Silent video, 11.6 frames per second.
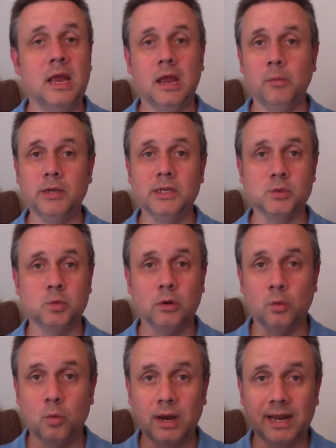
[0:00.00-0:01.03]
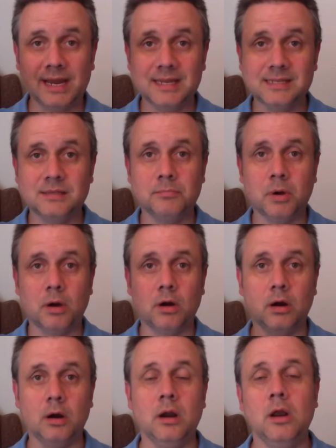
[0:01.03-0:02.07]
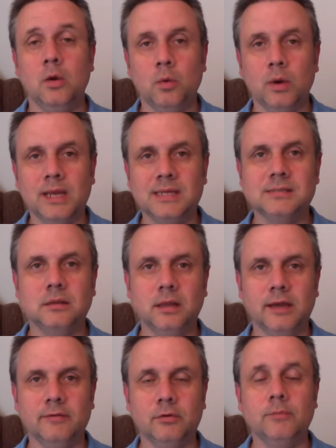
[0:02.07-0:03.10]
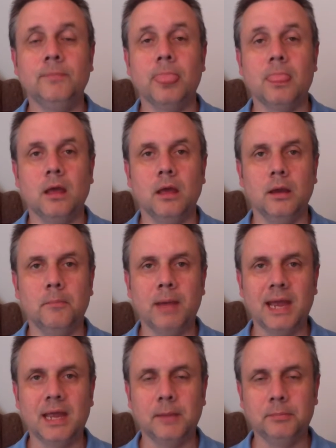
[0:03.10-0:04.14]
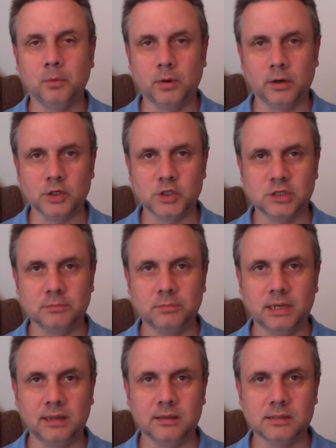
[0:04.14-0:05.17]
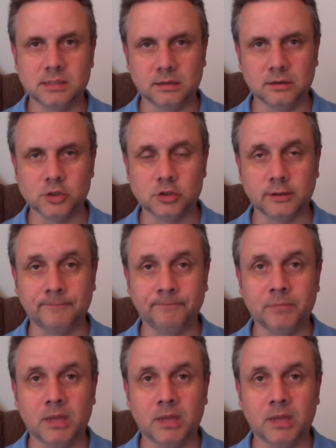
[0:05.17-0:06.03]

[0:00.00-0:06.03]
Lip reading: And we just want to raise the bar, raise the level, back up to where it should be in this industry.